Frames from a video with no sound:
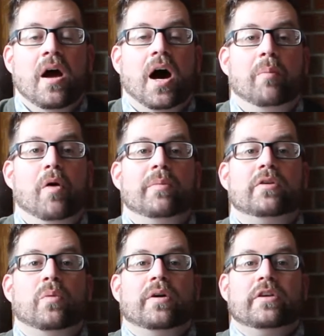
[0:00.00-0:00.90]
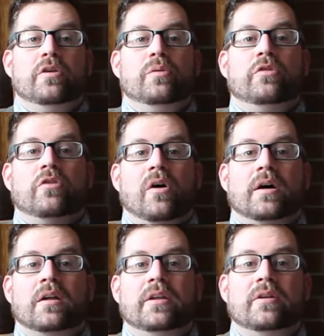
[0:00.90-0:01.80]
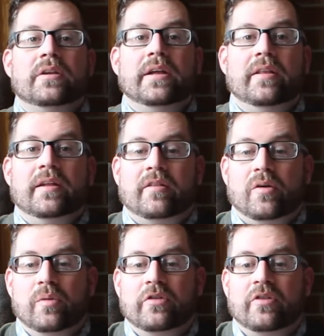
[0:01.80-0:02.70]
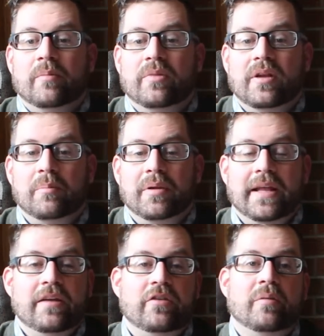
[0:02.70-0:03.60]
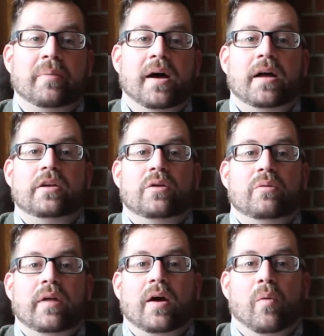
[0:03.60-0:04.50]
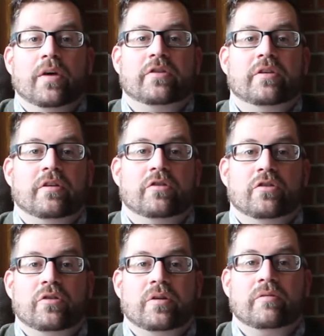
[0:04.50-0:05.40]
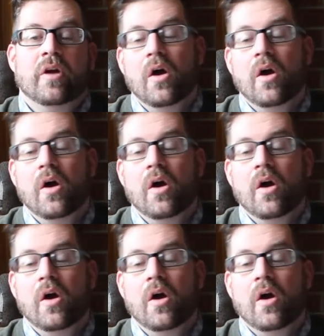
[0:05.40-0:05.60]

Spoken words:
a moment where you saw clearly that there was something placed upon you that wasn't deserved,